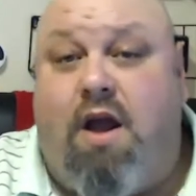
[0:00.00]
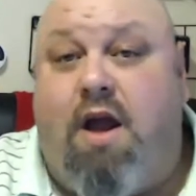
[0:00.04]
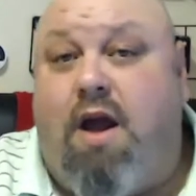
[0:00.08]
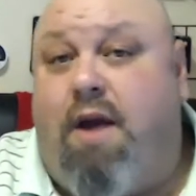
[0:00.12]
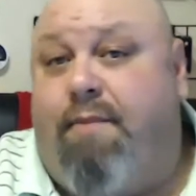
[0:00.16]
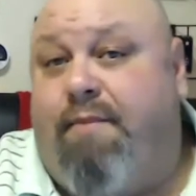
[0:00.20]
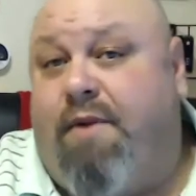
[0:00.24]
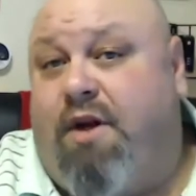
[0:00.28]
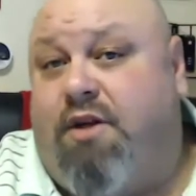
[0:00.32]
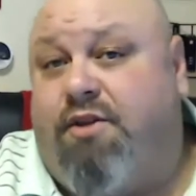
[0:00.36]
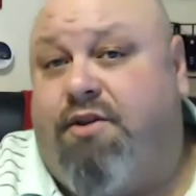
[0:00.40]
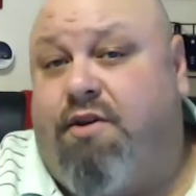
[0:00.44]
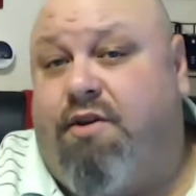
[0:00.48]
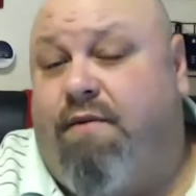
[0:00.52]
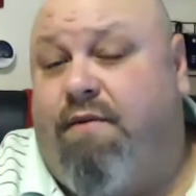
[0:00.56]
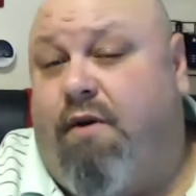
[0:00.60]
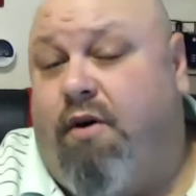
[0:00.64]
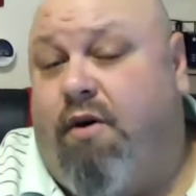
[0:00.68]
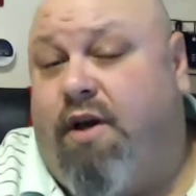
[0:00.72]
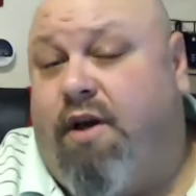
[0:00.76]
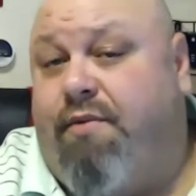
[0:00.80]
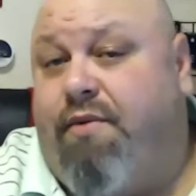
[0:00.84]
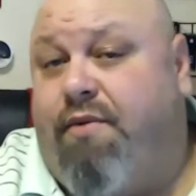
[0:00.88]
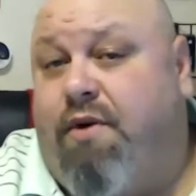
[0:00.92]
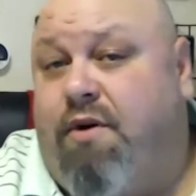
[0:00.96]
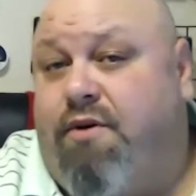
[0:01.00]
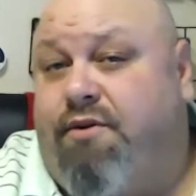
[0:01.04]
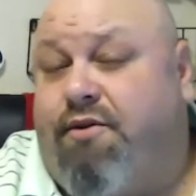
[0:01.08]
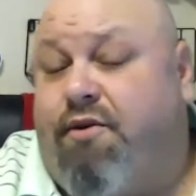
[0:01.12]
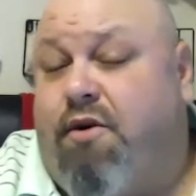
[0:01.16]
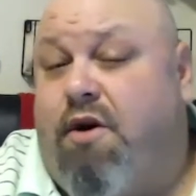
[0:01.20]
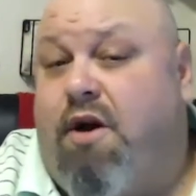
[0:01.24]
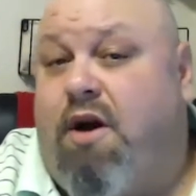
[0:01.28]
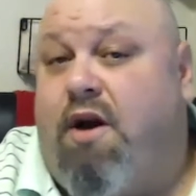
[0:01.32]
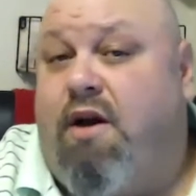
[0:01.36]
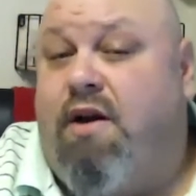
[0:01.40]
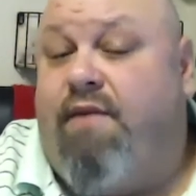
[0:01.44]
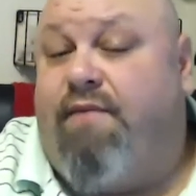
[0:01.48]
not sure if I'll get those or
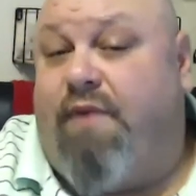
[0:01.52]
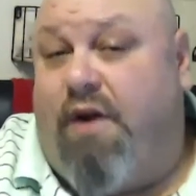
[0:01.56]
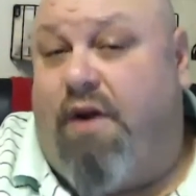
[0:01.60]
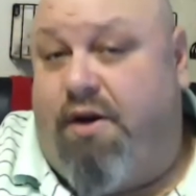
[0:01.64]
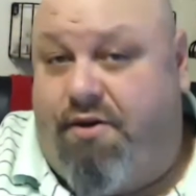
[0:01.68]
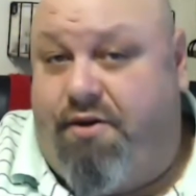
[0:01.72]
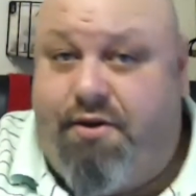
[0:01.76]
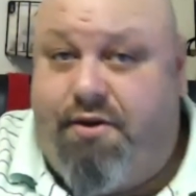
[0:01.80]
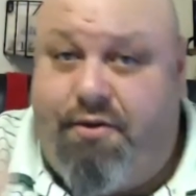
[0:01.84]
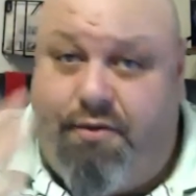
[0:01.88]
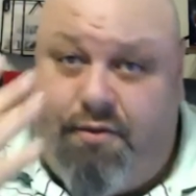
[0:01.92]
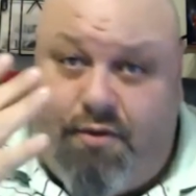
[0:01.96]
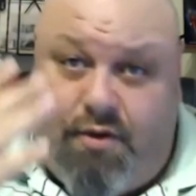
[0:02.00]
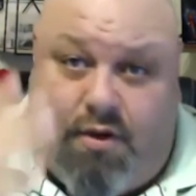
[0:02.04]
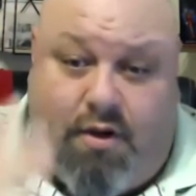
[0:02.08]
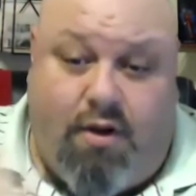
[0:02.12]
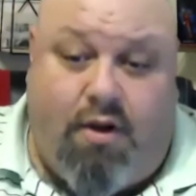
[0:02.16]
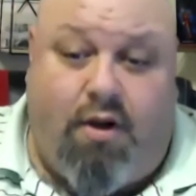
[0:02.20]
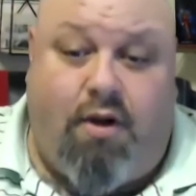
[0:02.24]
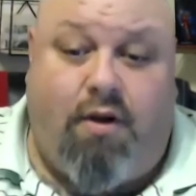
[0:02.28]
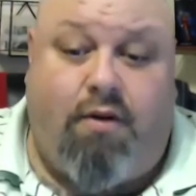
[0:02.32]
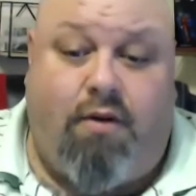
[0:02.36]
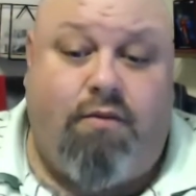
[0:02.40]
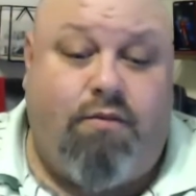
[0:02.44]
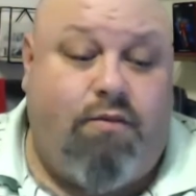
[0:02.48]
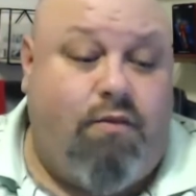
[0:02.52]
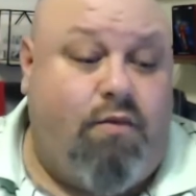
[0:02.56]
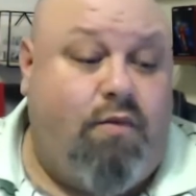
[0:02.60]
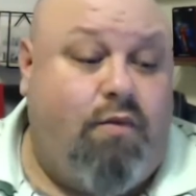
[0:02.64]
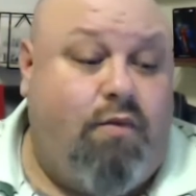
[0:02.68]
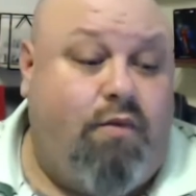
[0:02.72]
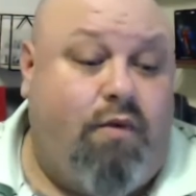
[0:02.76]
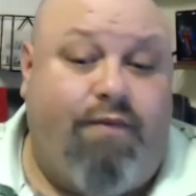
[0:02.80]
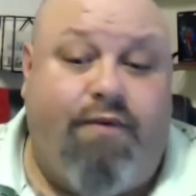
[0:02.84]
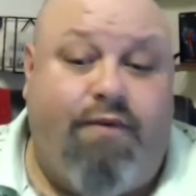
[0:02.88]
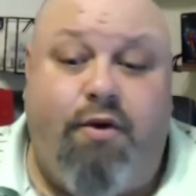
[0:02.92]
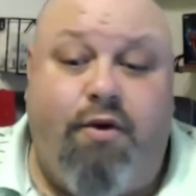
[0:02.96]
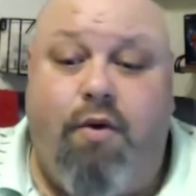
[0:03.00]
not. If I do, I'll
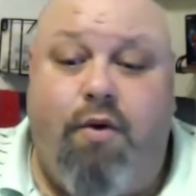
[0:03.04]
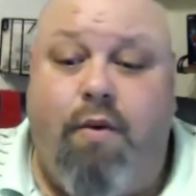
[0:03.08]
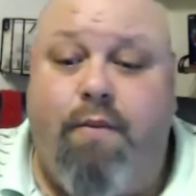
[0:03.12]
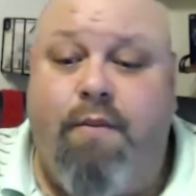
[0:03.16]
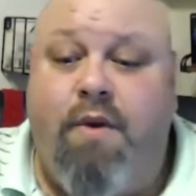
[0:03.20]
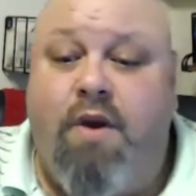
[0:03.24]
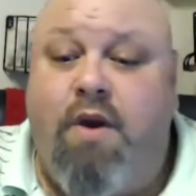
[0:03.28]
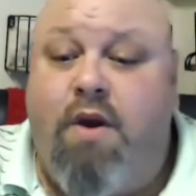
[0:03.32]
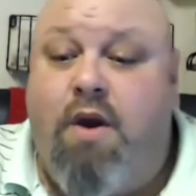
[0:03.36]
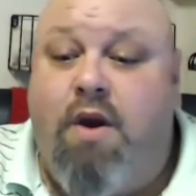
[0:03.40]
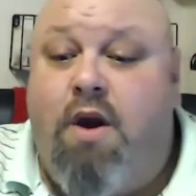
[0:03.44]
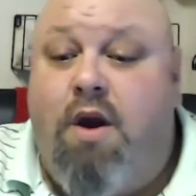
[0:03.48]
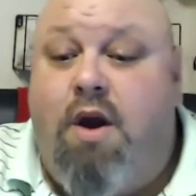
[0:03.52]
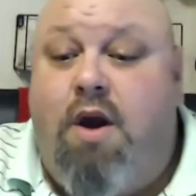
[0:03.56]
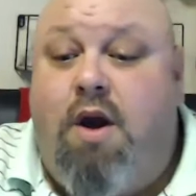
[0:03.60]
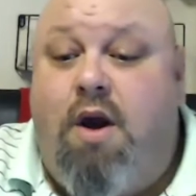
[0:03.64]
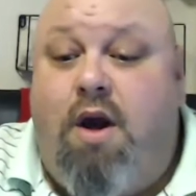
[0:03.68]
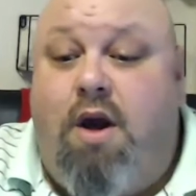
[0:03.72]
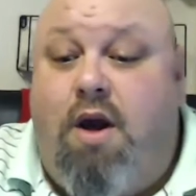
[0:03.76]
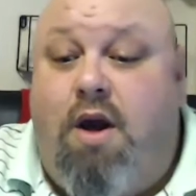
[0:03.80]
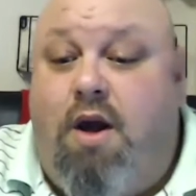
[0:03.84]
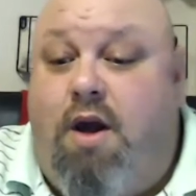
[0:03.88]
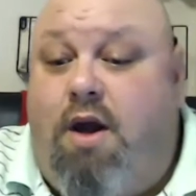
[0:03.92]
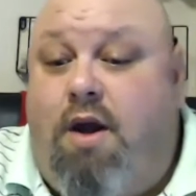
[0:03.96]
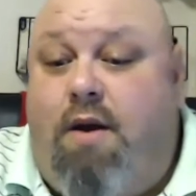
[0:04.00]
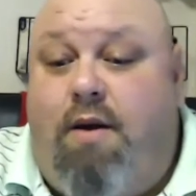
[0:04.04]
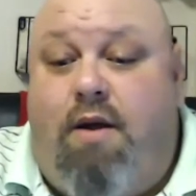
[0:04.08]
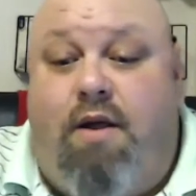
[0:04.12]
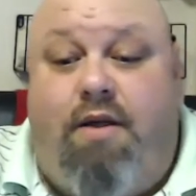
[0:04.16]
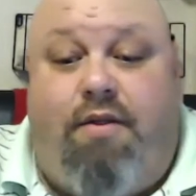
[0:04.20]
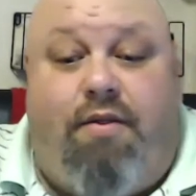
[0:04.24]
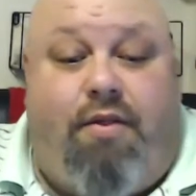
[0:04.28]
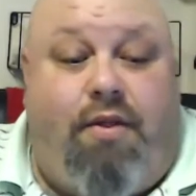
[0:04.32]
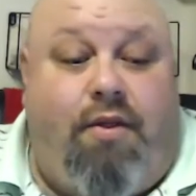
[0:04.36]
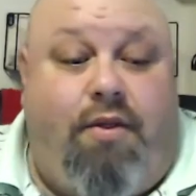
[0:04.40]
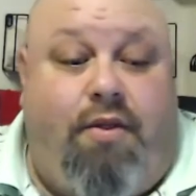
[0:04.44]
review them.